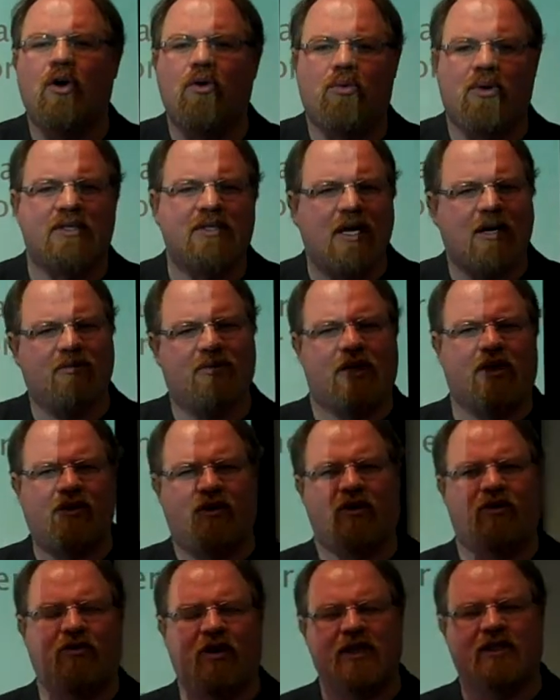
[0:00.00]
What's out there
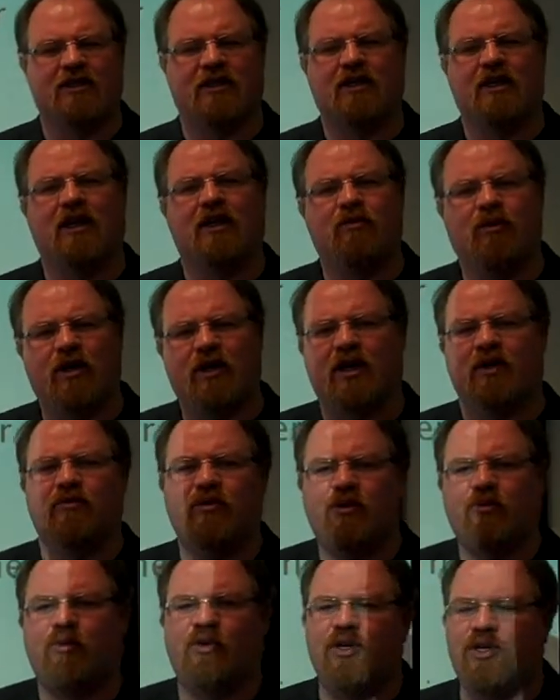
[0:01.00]
already and what can we
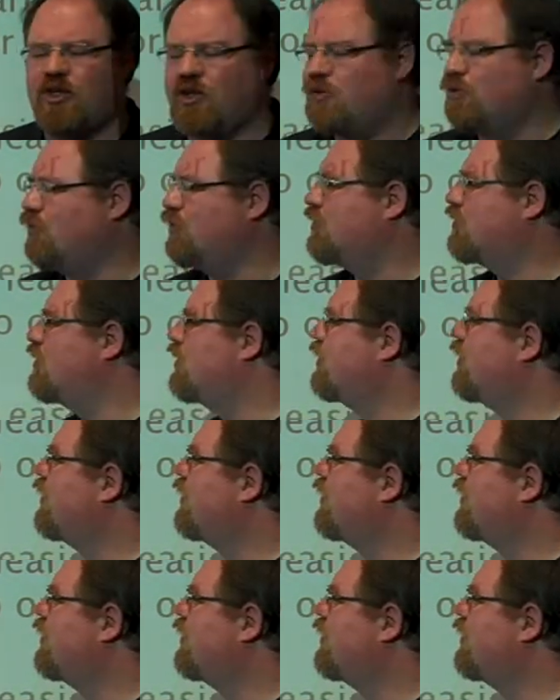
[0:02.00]
reuse?